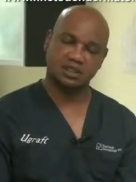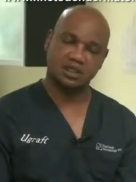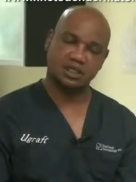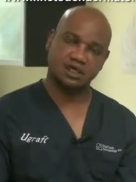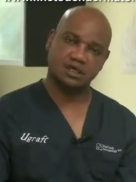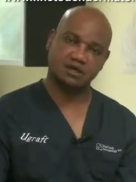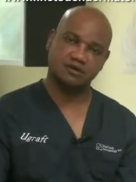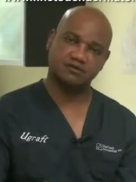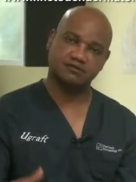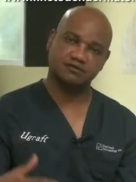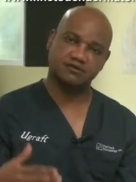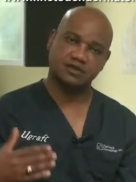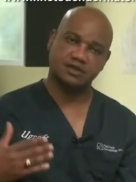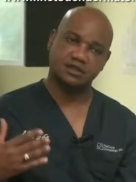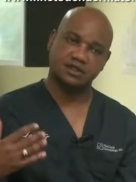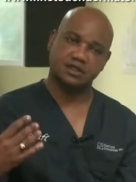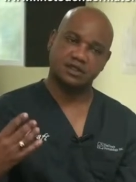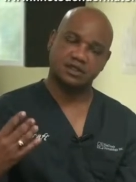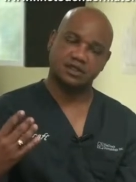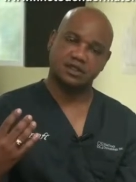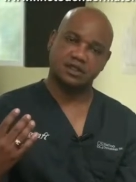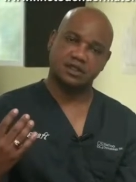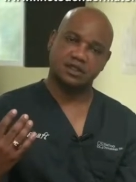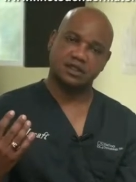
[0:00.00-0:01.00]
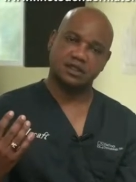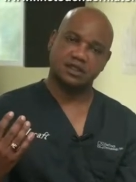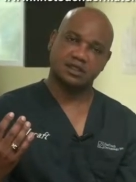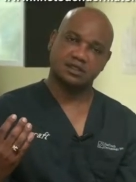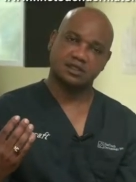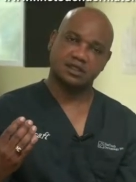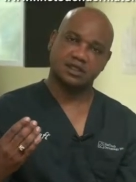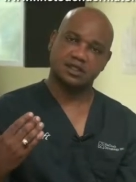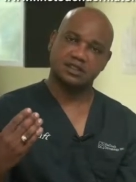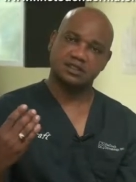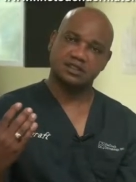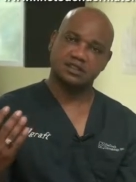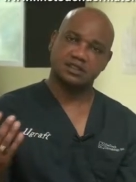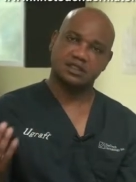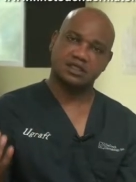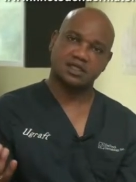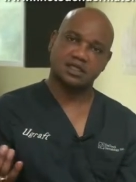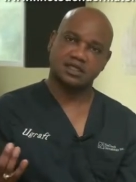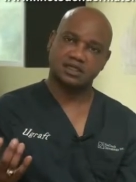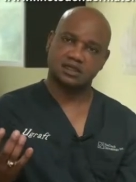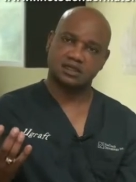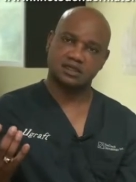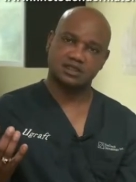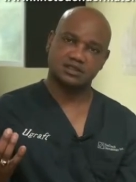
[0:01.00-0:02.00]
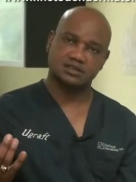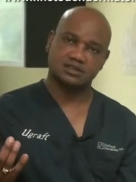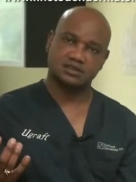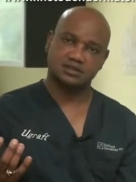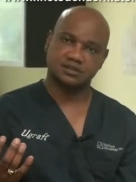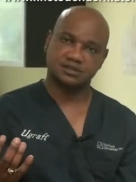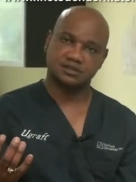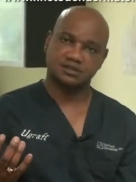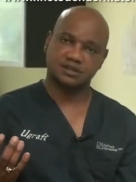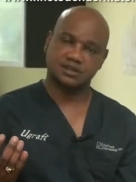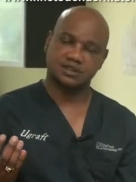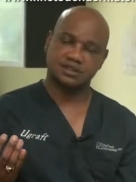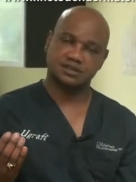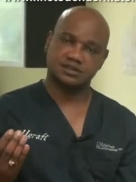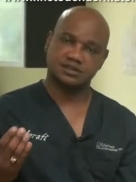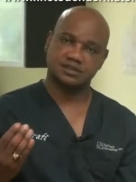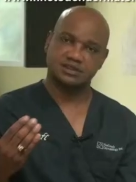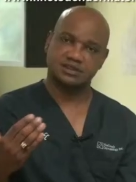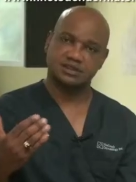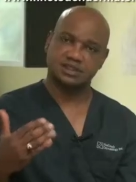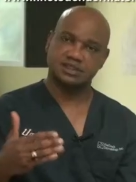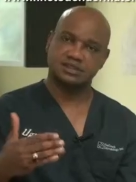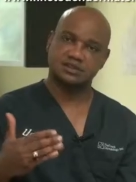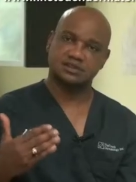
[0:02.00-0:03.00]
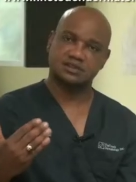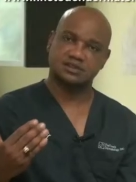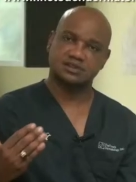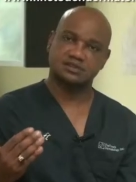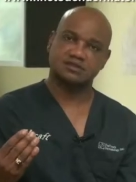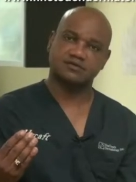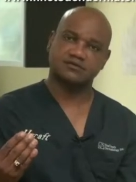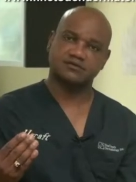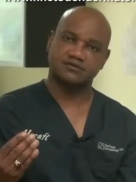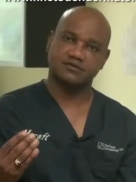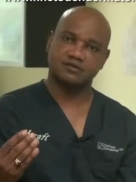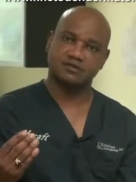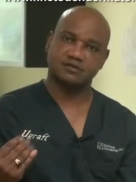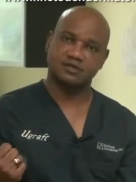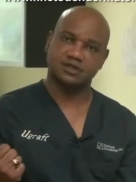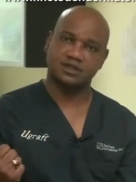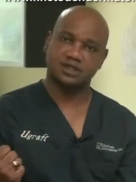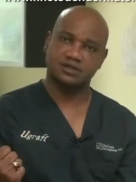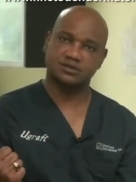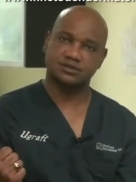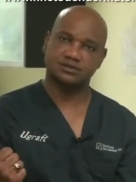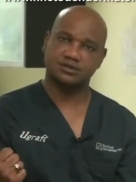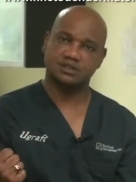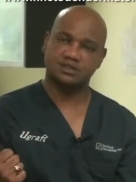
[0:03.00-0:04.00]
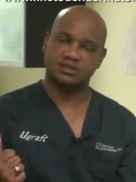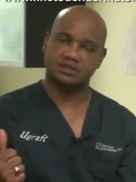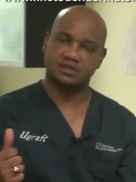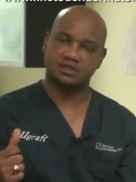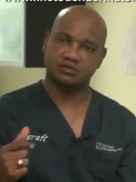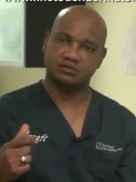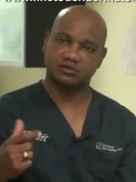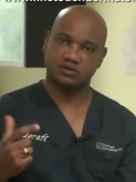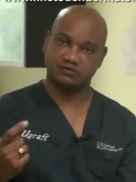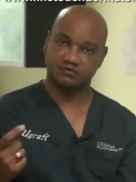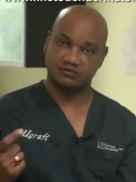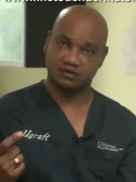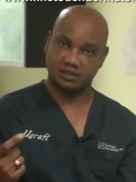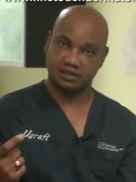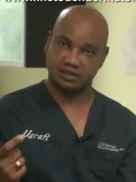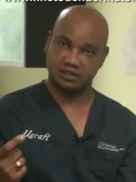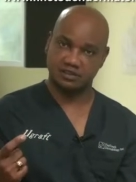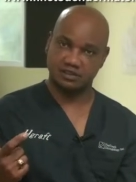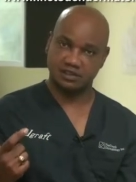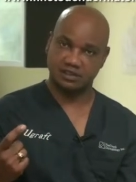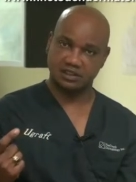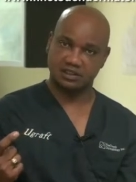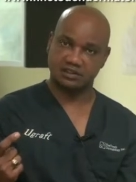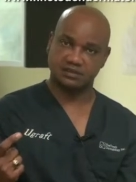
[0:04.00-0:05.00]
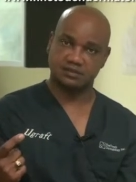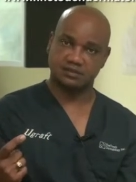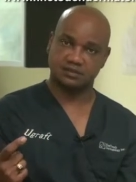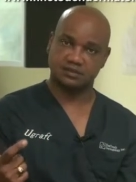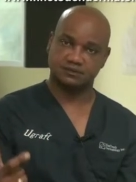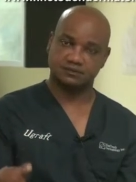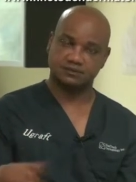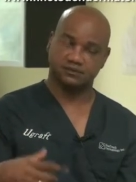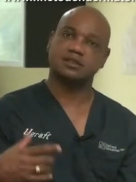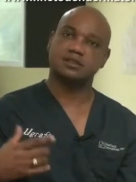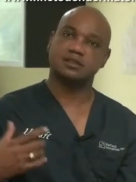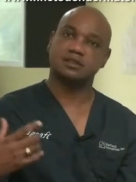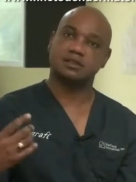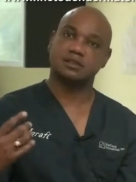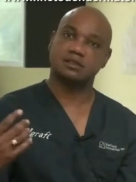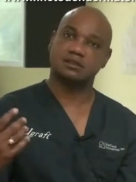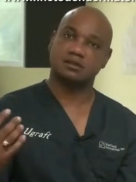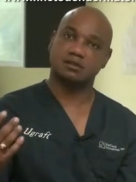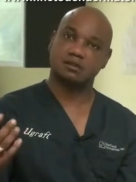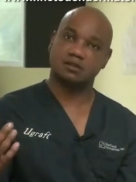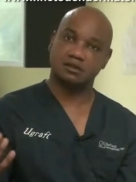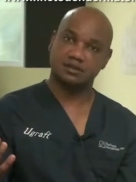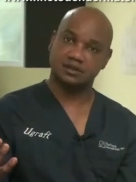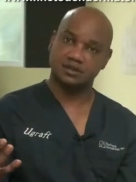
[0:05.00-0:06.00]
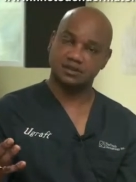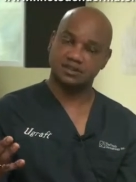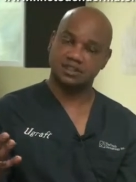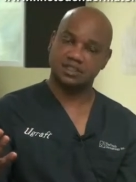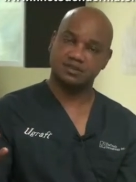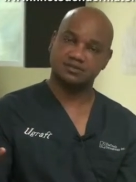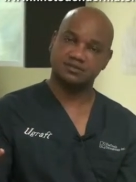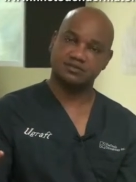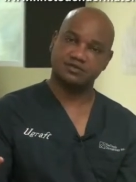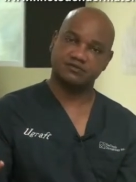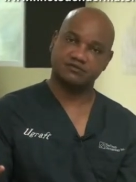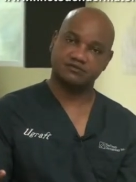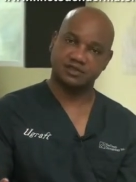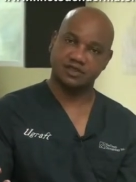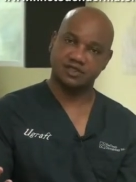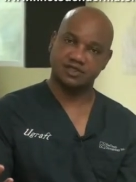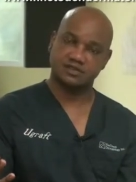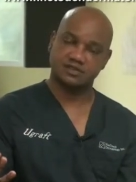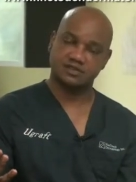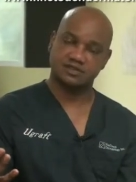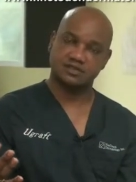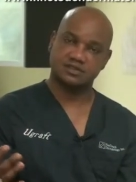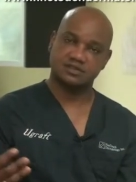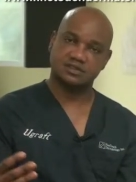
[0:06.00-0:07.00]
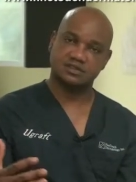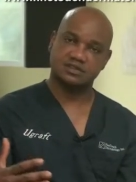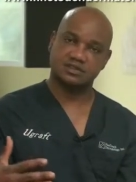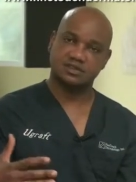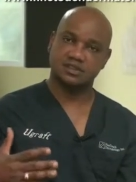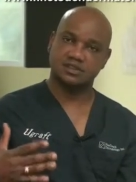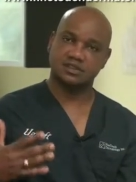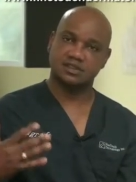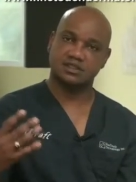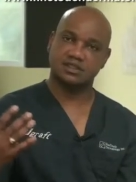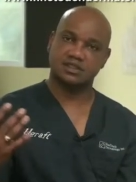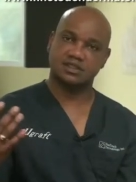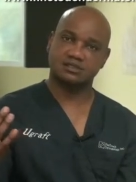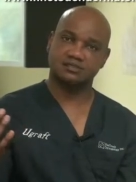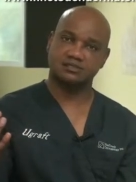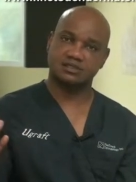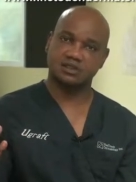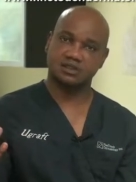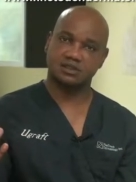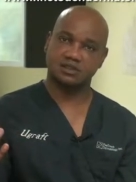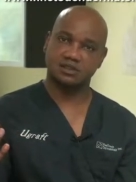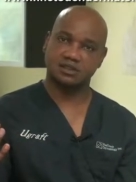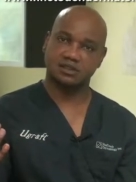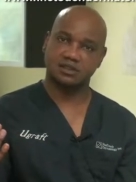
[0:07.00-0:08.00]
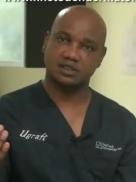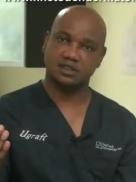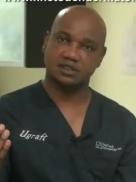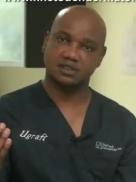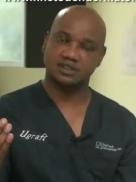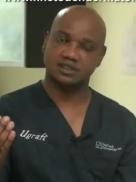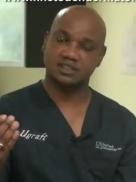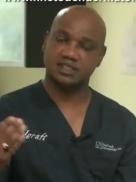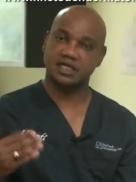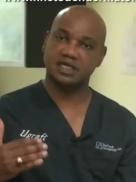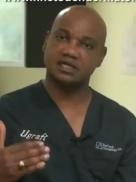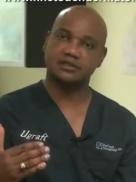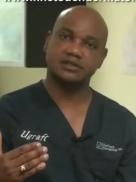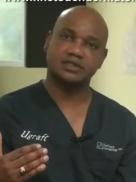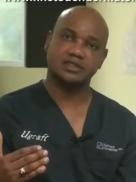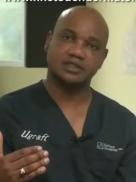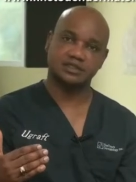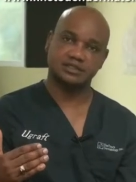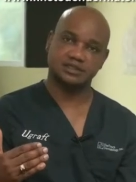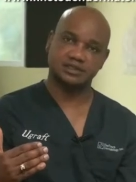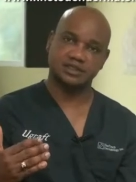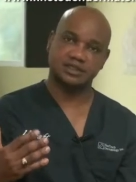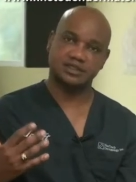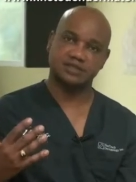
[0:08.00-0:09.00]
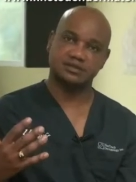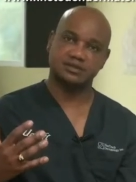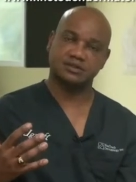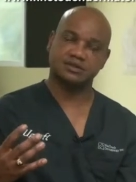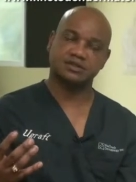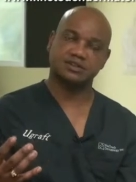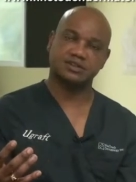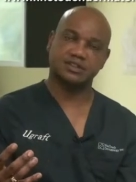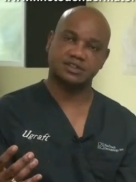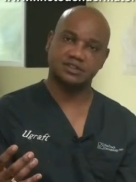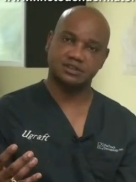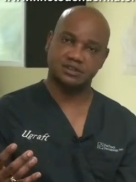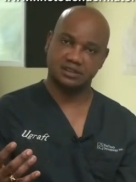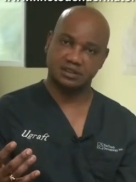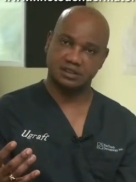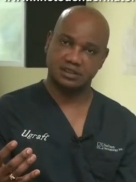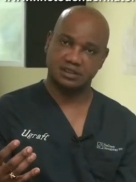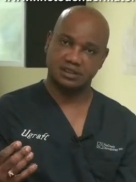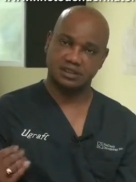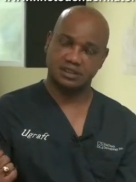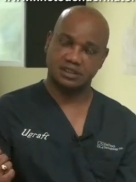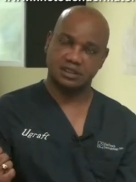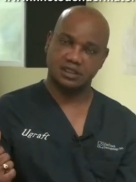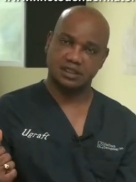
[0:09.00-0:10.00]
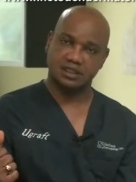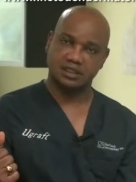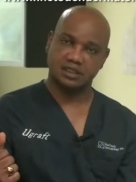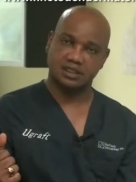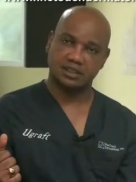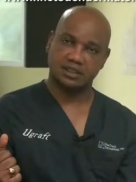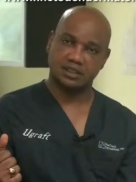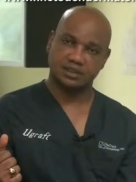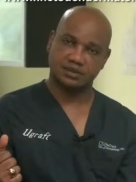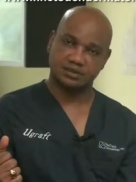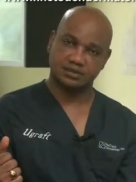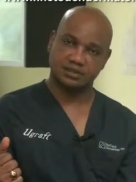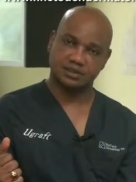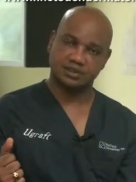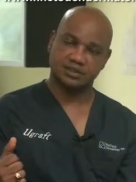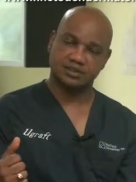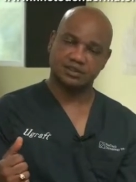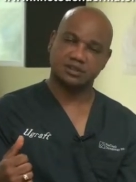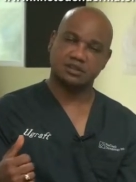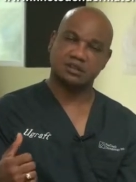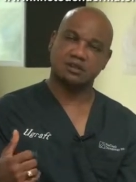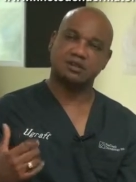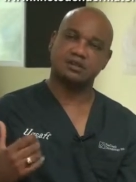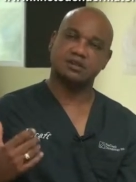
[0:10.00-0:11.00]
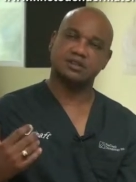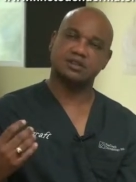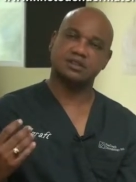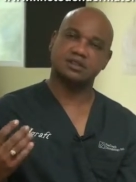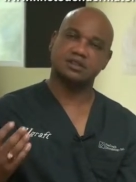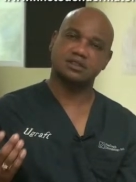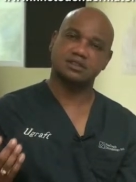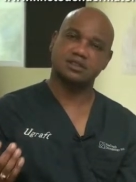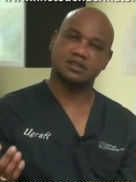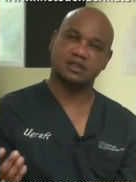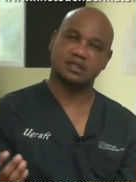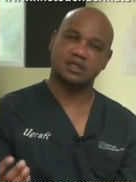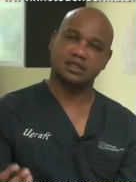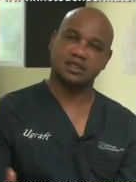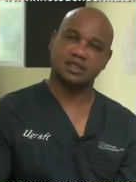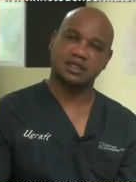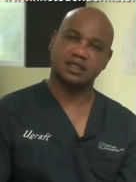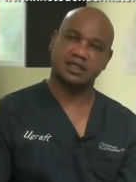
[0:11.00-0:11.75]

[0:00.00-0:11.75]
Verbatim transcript: they have uh, the Nd:YAG laser is the ten sixty-four nanometer wavelength laser. The other types of lasers can either be uh, the diode laser eight hundred Uh, nanometer, or the uh,